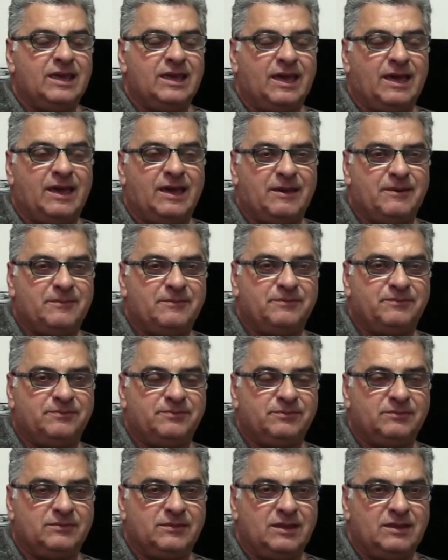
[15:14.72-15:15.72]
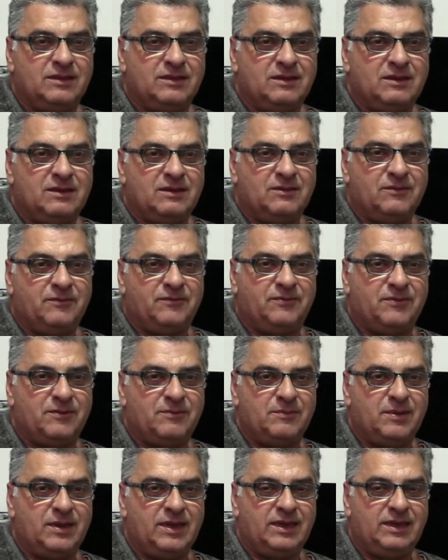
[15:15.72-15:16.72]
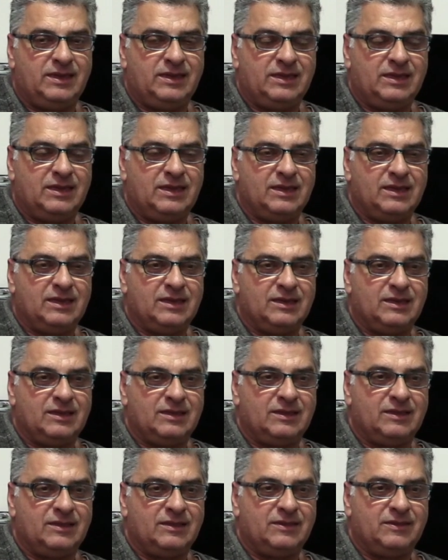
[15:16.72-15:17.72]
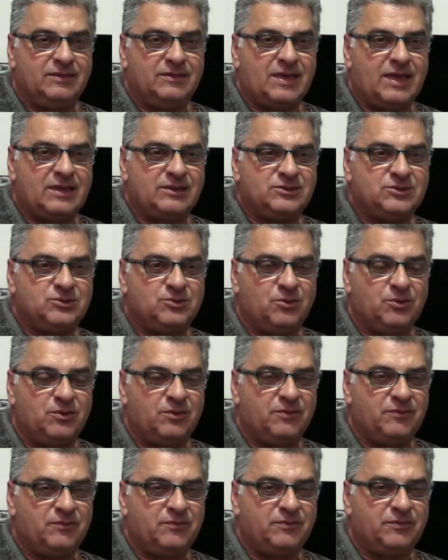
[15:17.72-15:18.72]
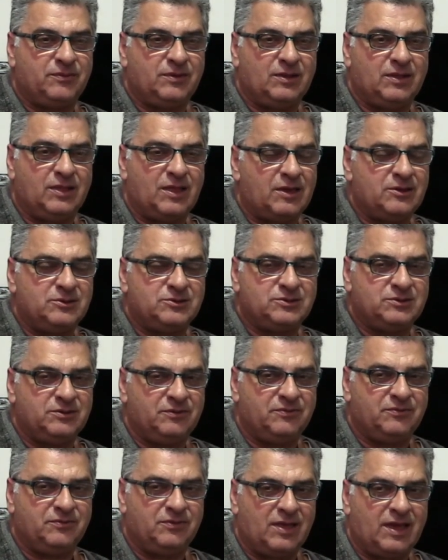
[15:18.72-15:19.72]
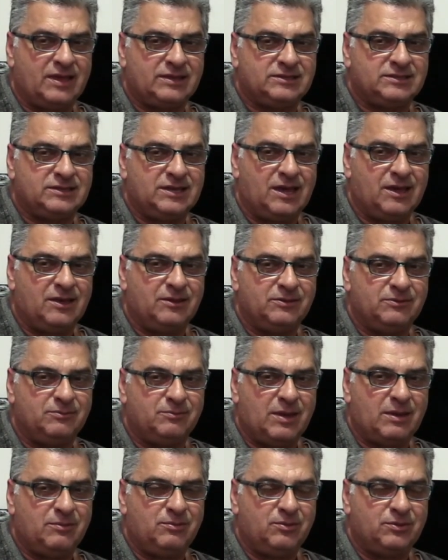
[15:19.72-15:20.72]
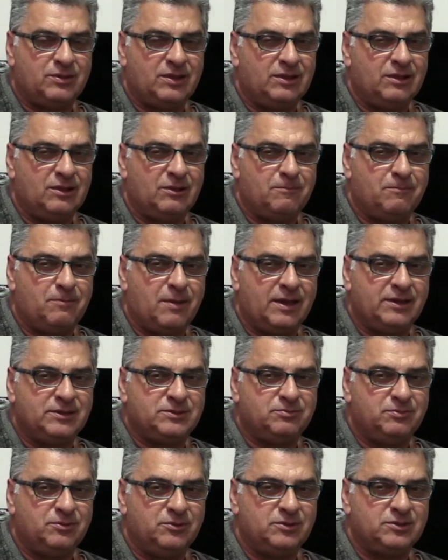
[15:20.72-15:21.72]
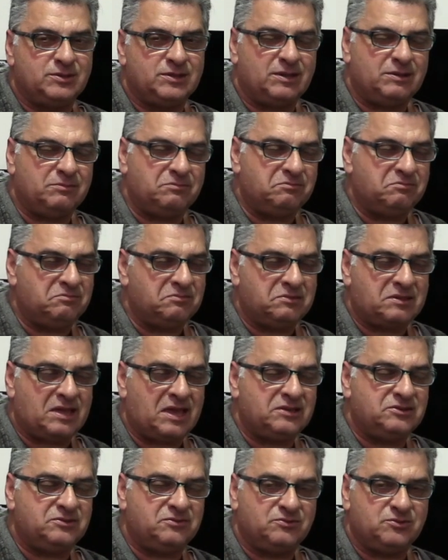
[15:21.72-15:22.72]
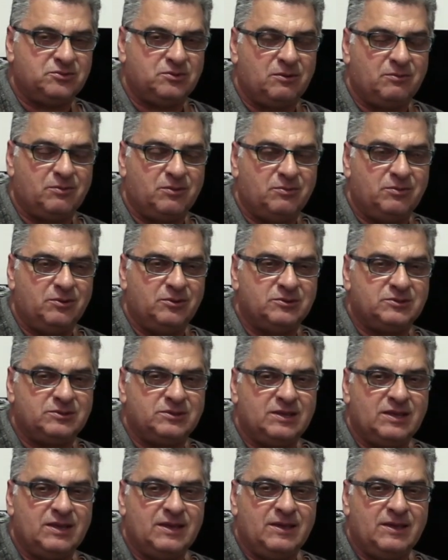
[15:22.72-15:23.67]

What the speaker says: For me, that sort of close to flat sound, maybe with a little bass boost and touch of treble boost,